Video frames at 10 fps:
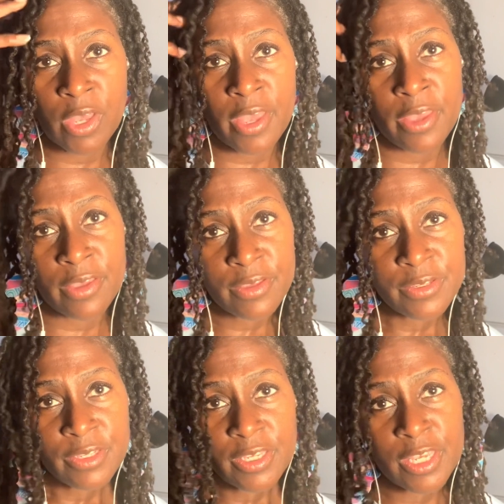hair
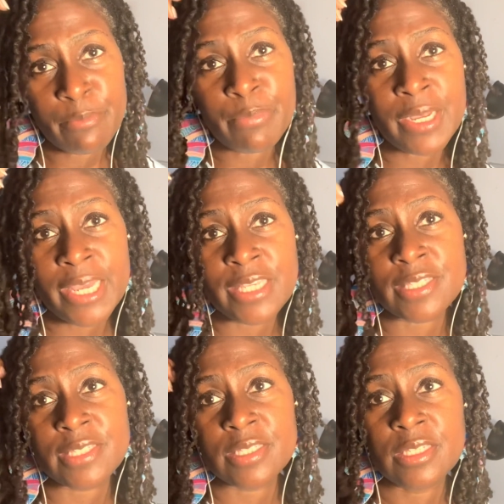in
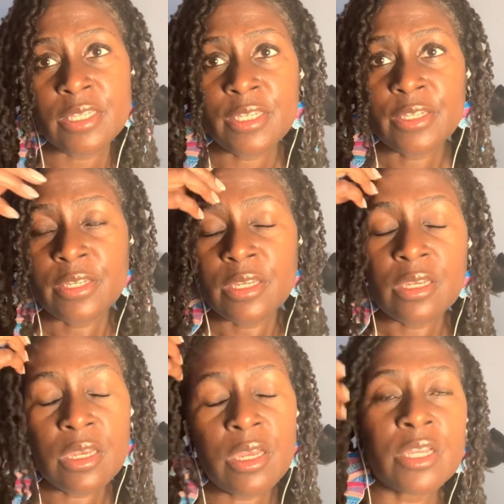place
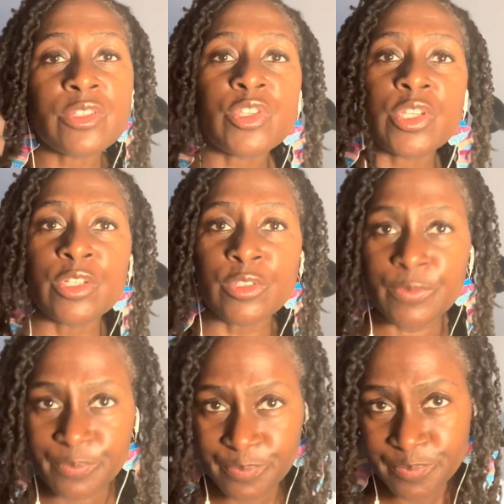until
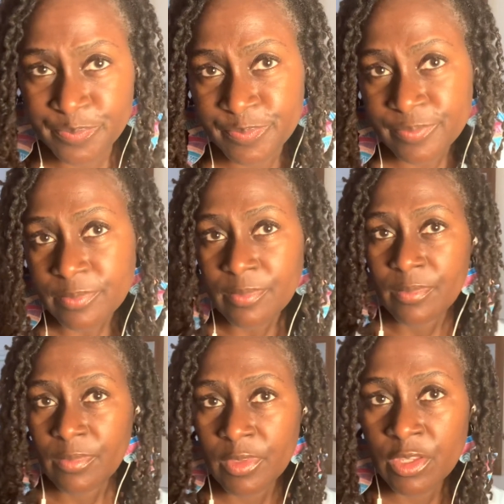
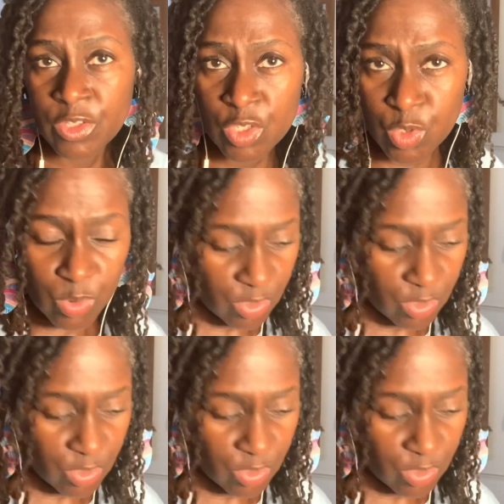you do